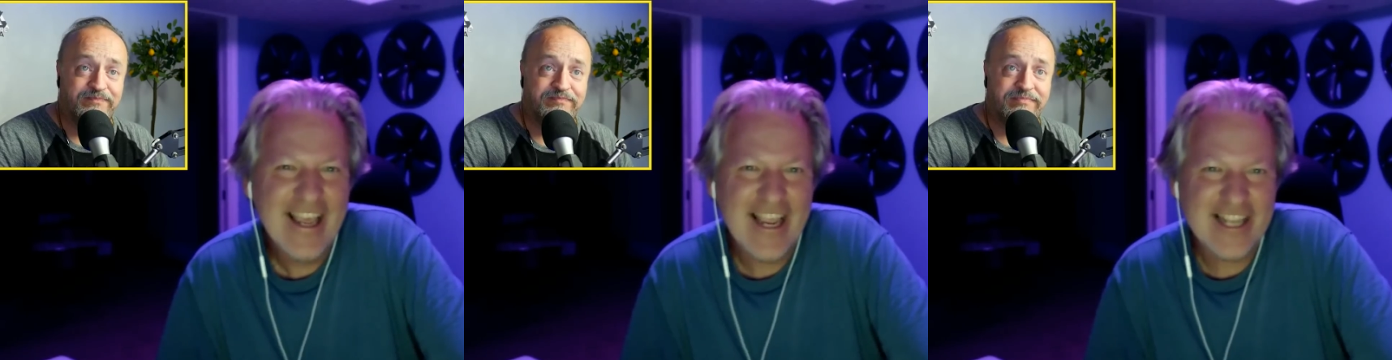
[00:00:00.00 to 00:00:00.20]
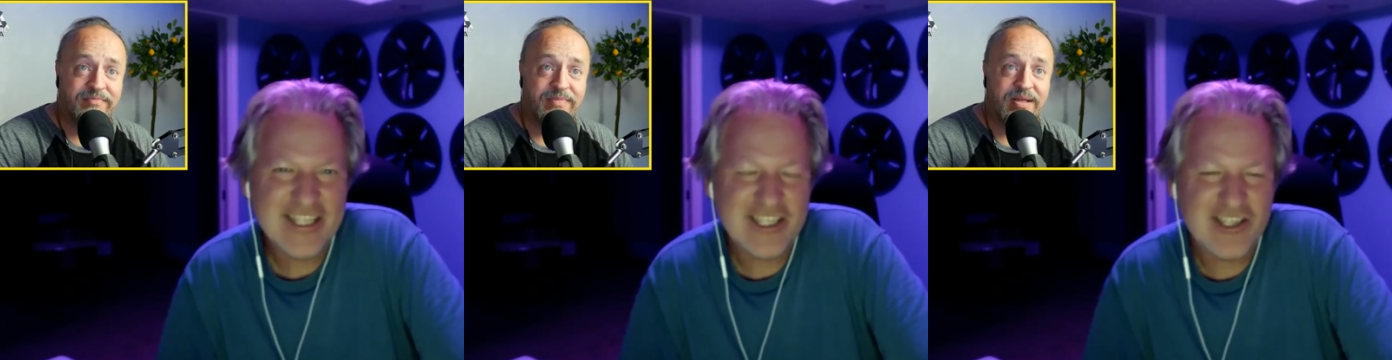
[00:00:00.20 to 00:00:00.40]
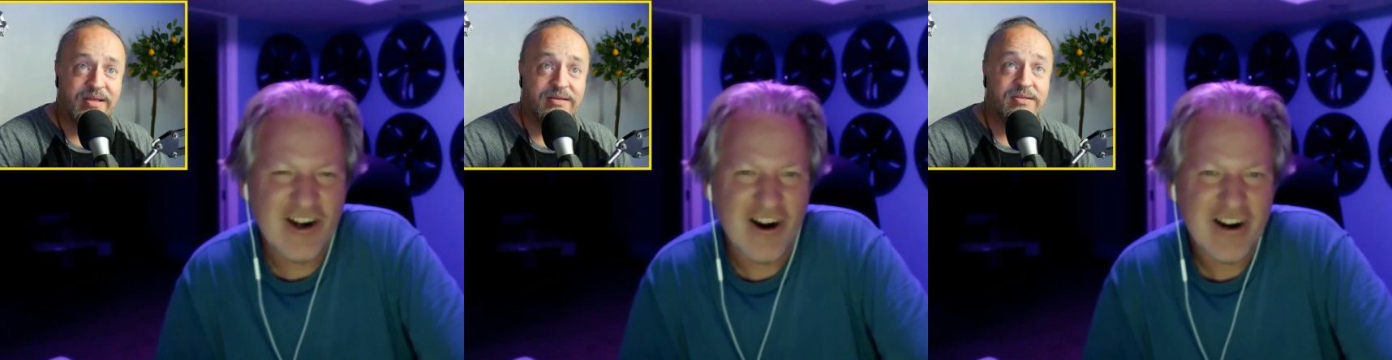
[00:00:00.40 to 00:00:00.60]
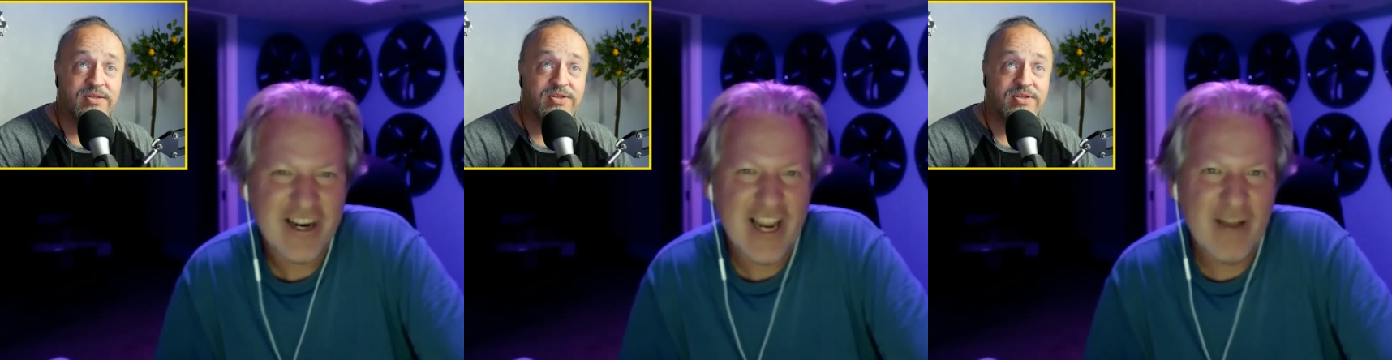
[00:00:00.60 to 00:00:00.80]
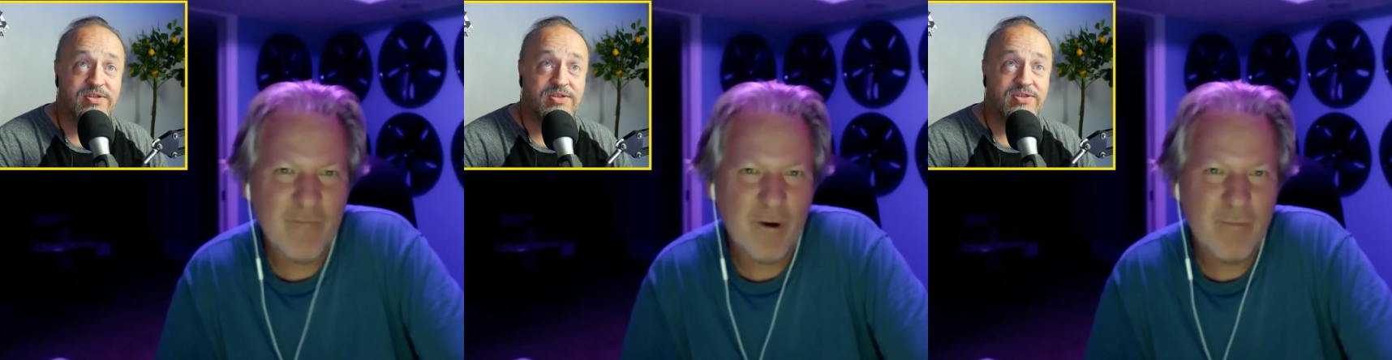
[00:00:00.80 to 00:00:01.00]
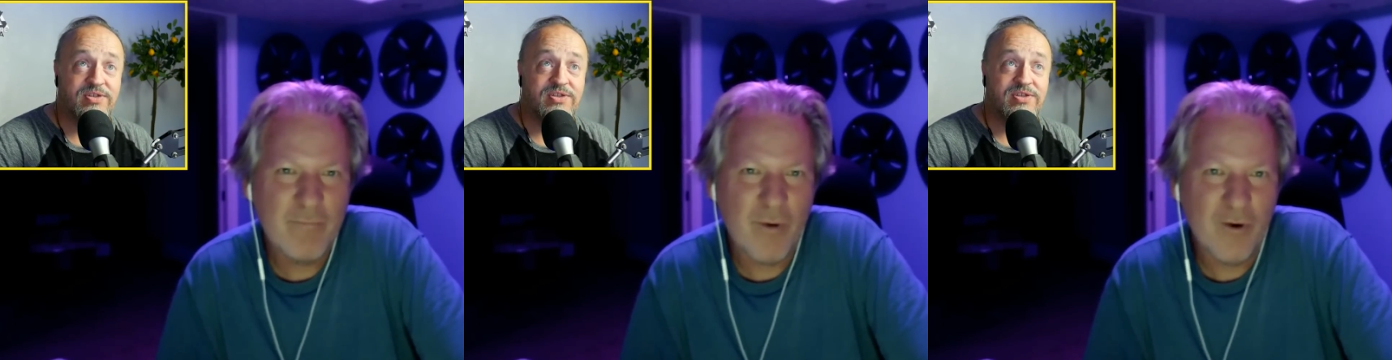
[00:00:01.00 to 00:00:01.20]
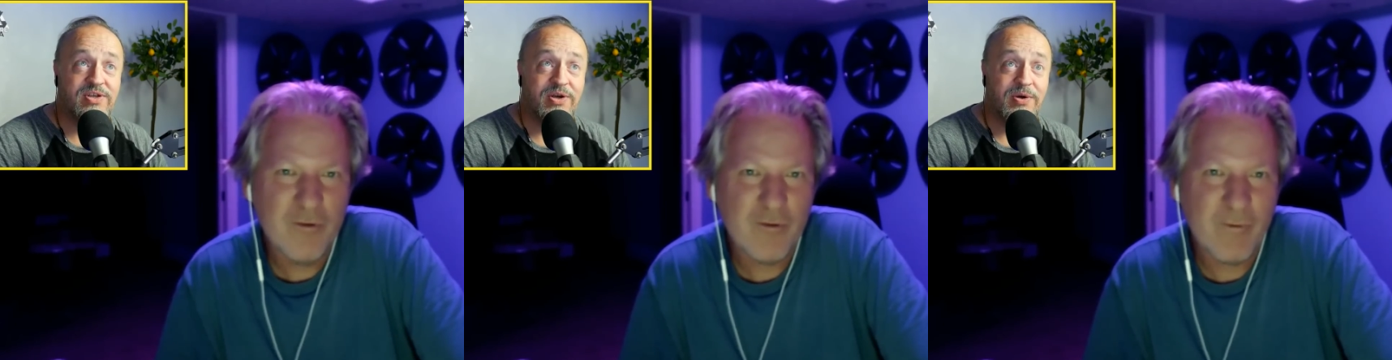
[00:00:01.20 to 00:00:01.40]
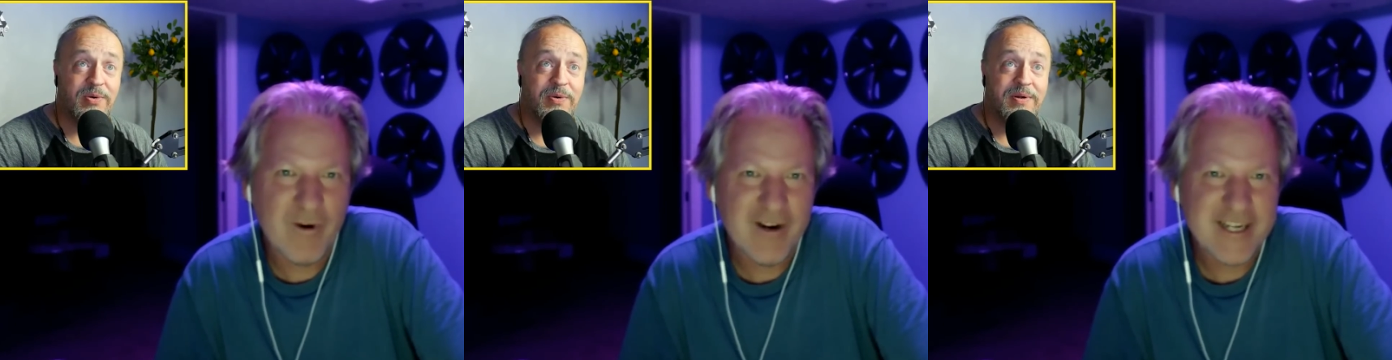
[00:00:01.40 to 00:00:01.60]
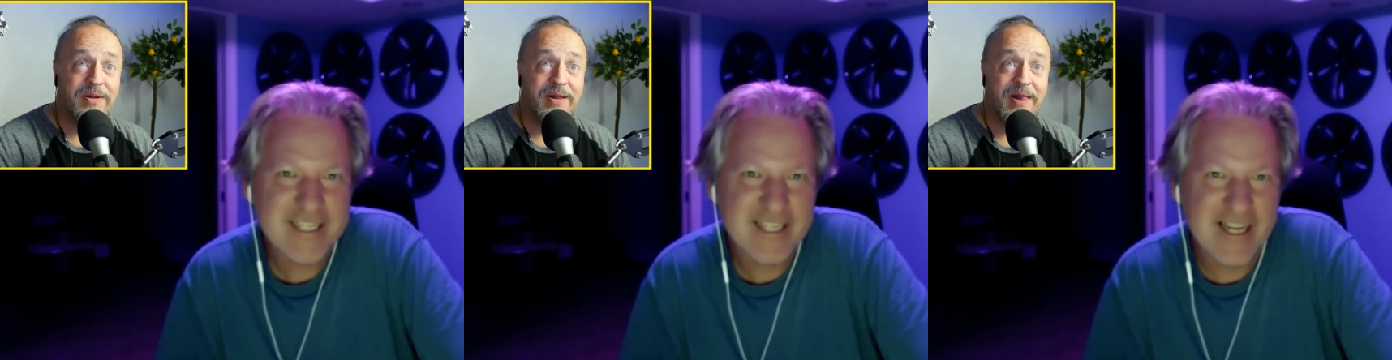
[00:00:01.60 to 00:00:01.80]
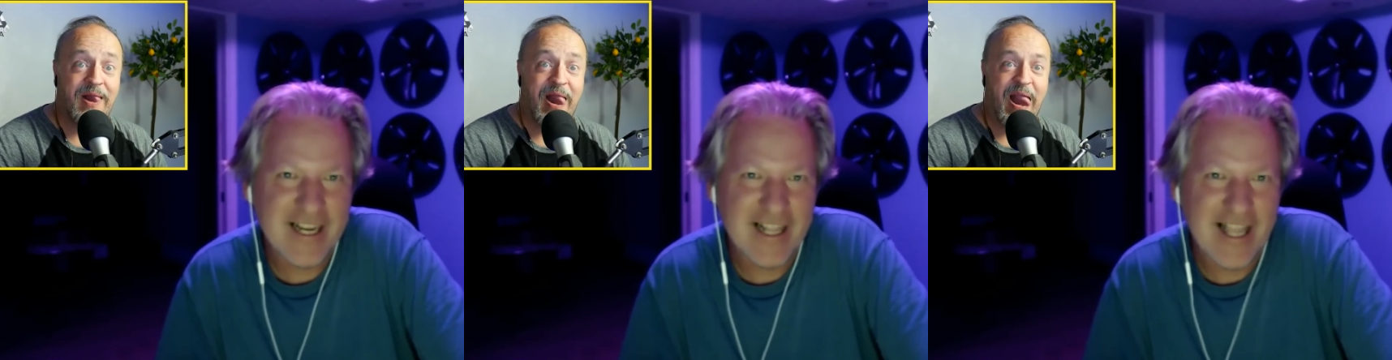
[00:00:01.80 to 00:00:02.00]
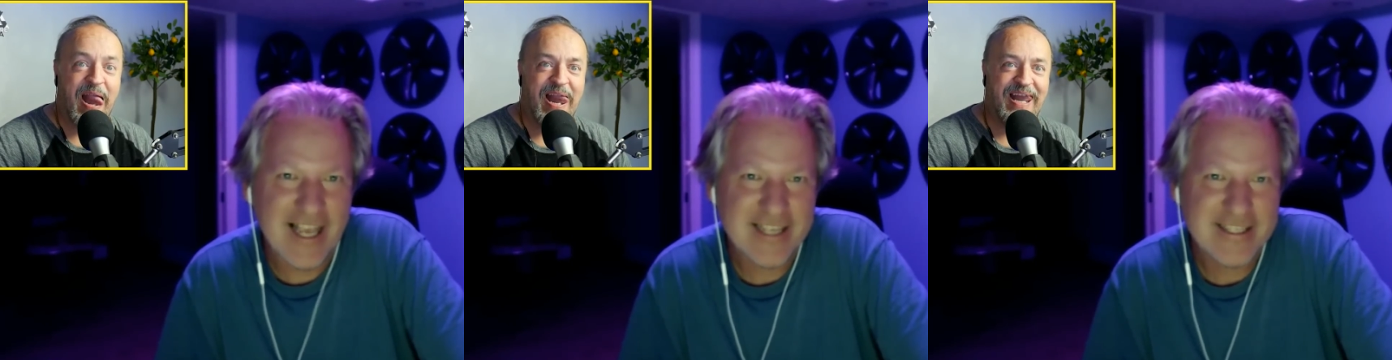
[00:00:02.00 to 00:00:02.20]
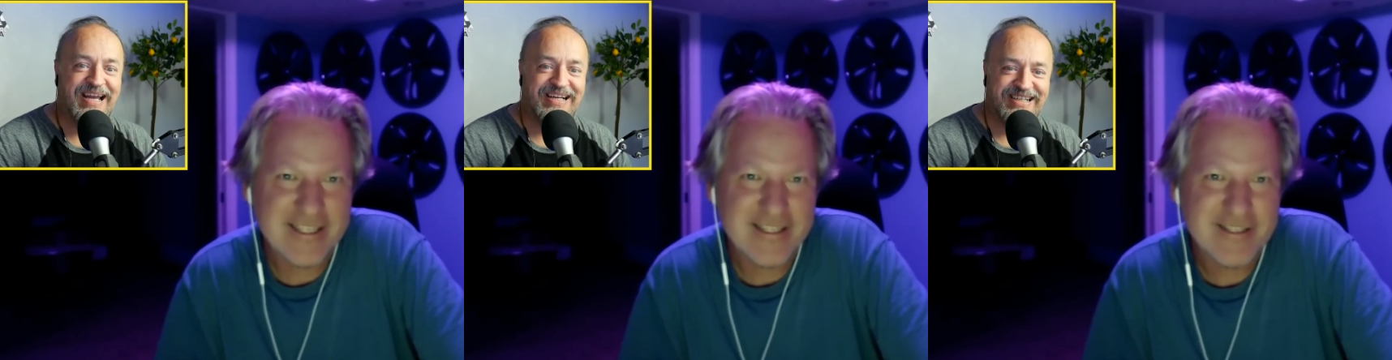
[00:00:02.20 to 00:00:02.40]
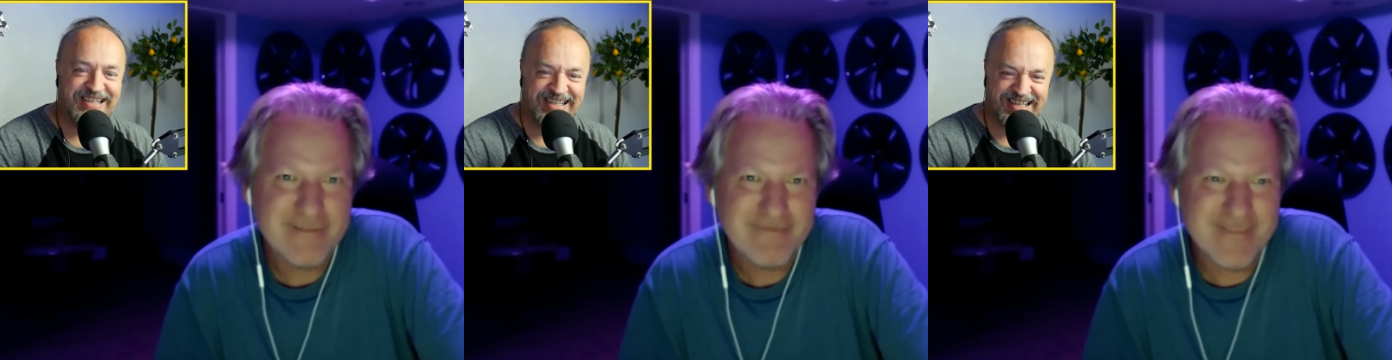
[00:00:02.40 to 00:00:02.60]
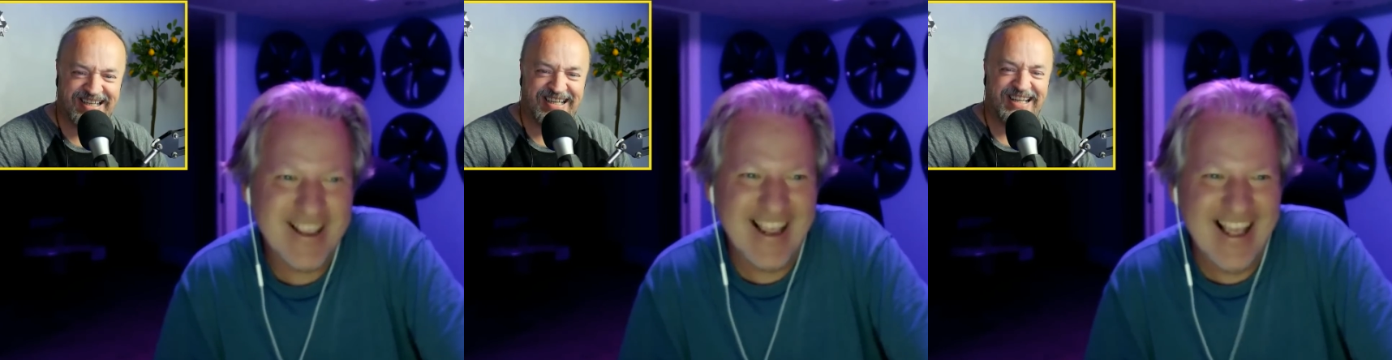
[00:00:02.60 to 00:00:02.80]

Speaker 1: It's dark and we're so. both wearing sunglasses.